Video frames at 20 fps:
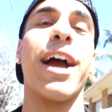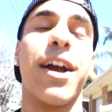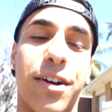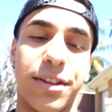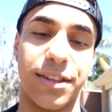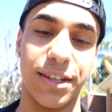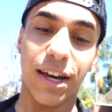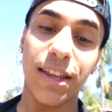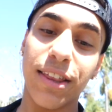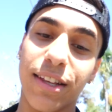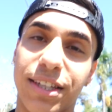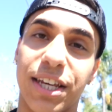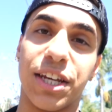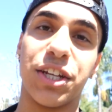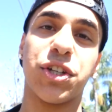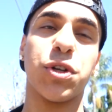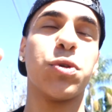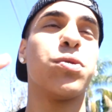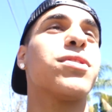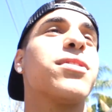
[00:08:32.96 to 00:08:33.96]
I got the other
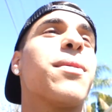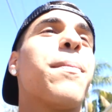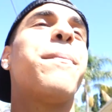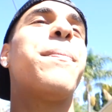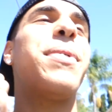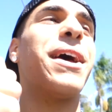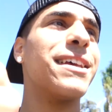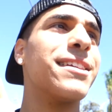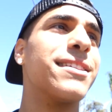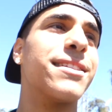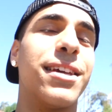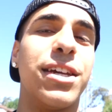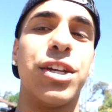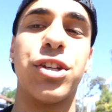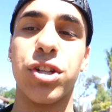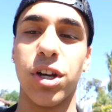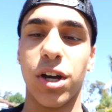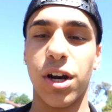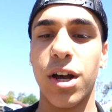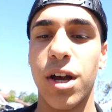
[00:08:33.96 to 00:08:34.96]
teacher, who's the best
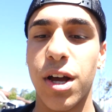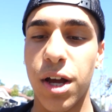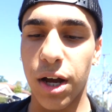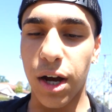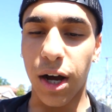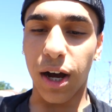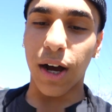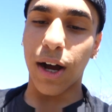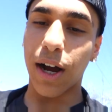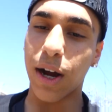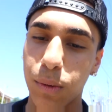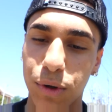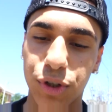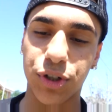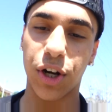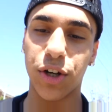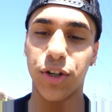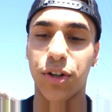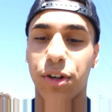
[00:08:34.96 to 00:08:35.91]
teacher. I wish I